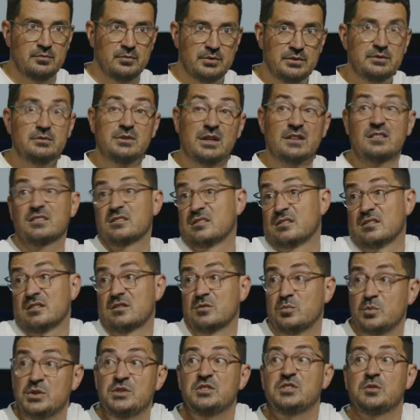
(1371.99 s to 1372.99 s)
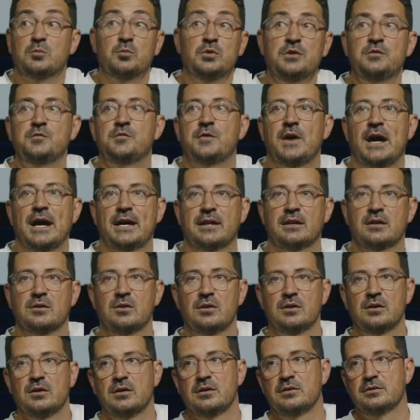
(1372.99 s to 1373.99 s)
We fight.
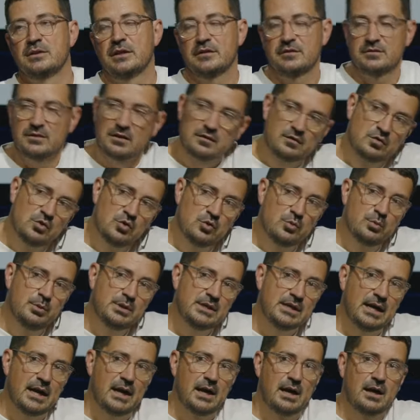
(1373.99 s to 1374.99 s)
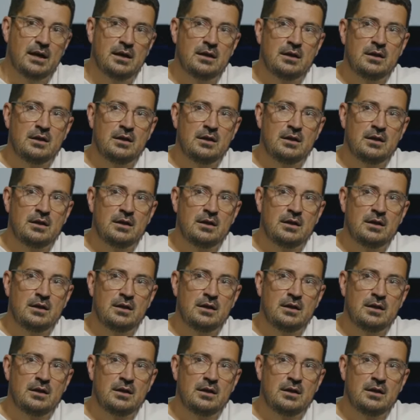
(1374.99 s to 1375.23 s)
That's who we are.